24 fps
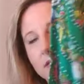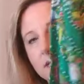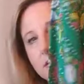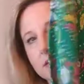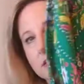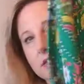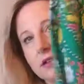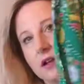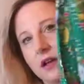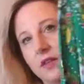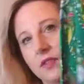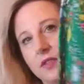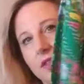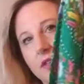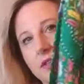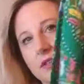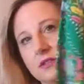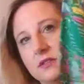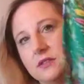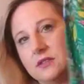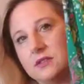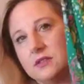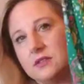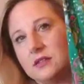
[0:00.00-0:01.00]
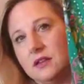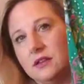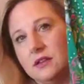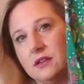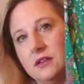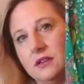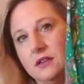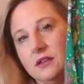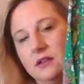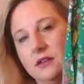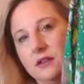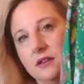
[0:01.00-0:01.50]
It's got this
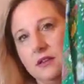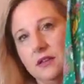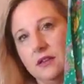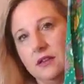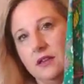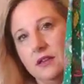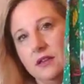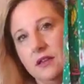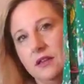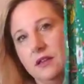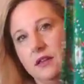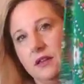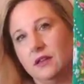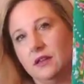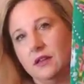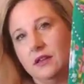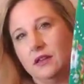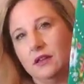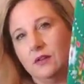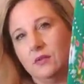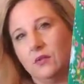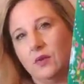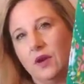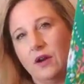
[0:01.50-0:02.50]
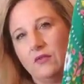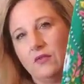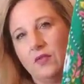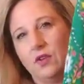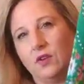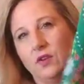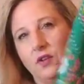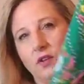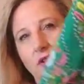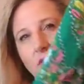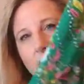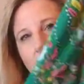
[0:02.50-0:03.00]

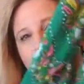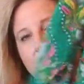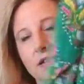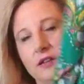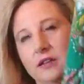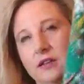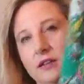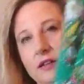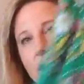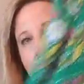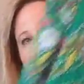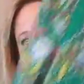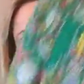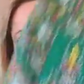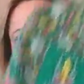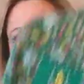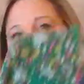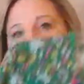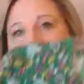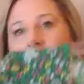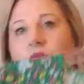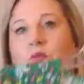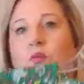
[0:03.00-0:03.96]
ruffle at the